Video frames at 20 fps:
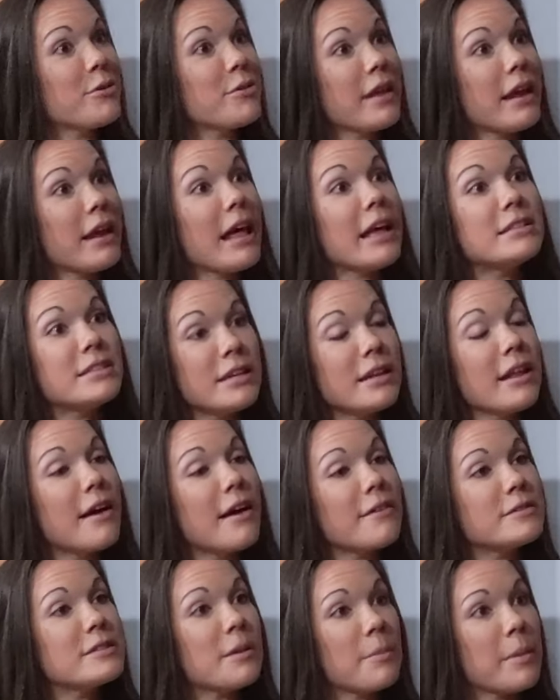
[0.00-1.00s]
you that I did
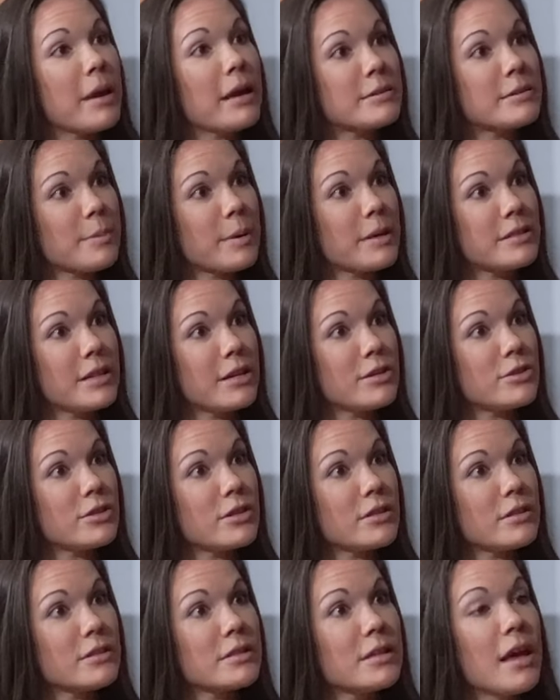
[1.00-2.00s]
have some
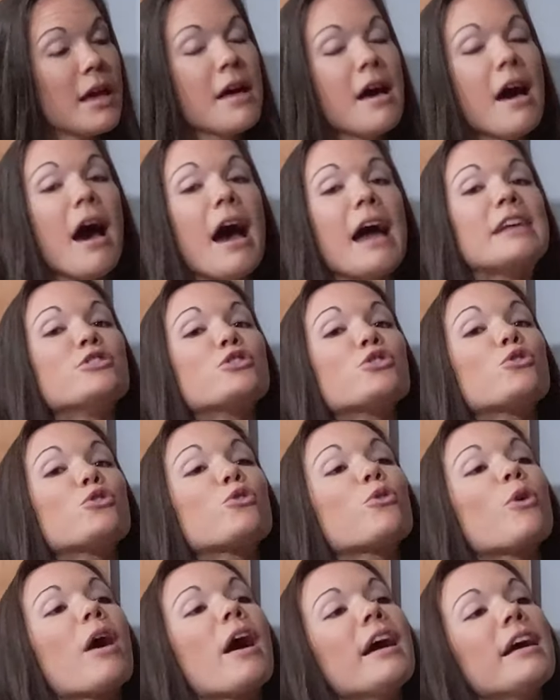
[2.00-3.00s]
expectations. I
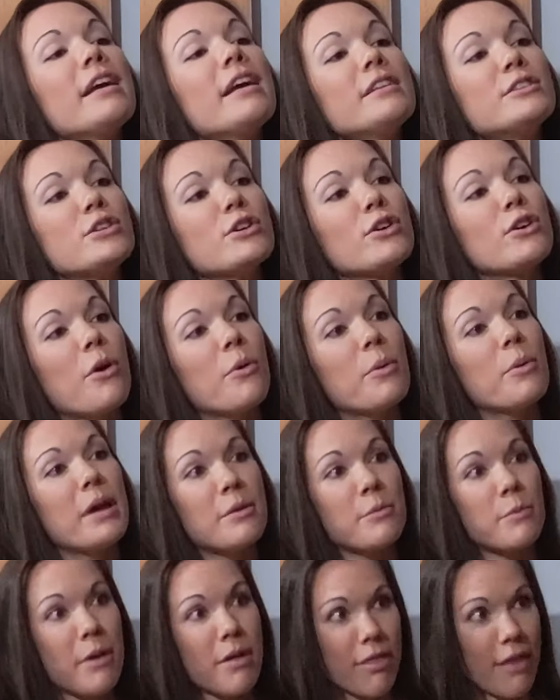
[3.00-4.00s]
tried to go
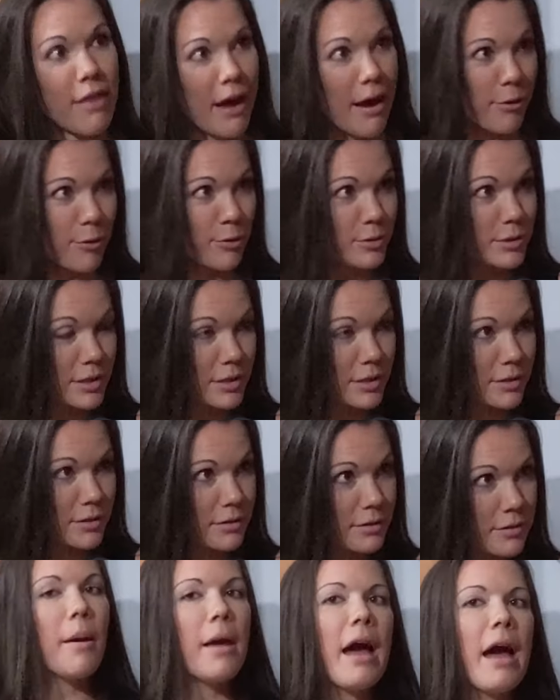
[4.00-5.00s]
in without.
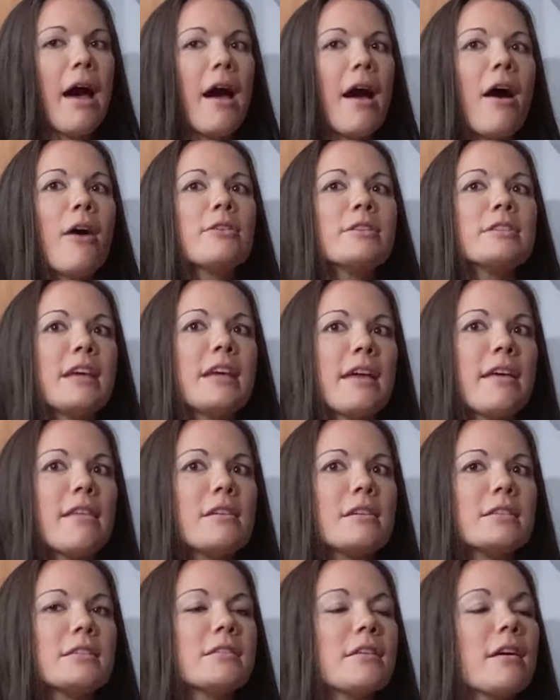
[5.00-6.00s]
I'll say
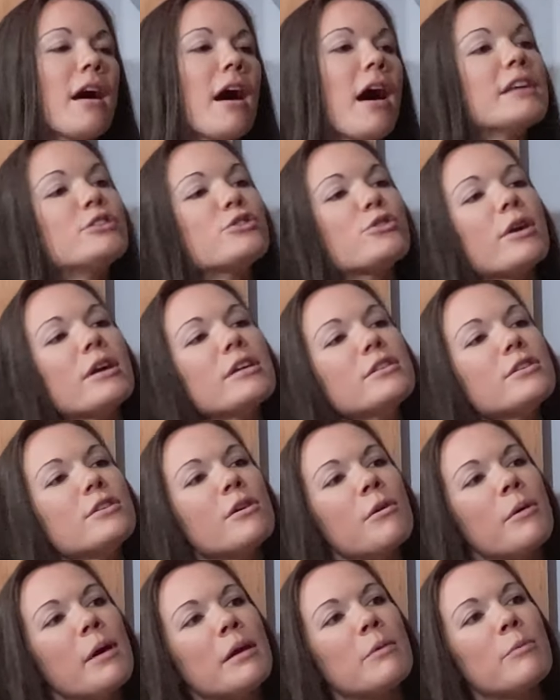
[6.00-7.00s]
this. I tried to
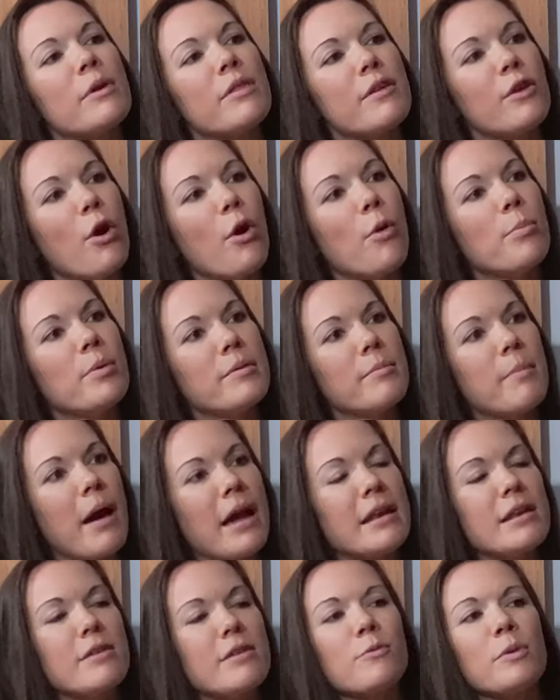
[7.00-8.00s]
go in with an open
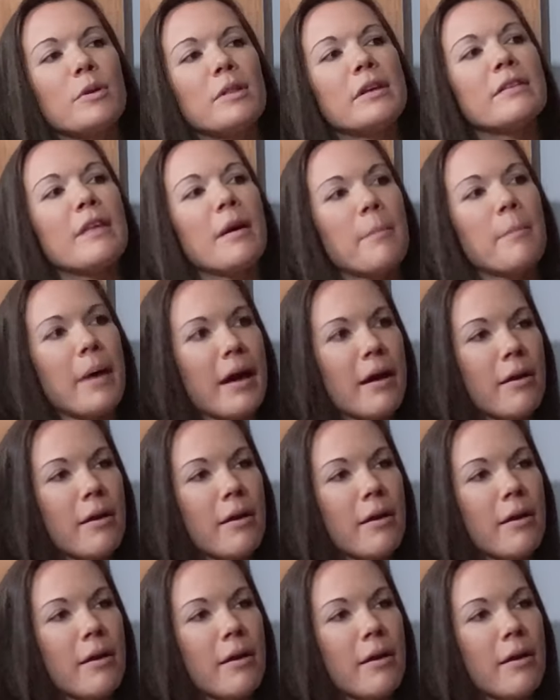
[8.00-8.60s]
mind and realizing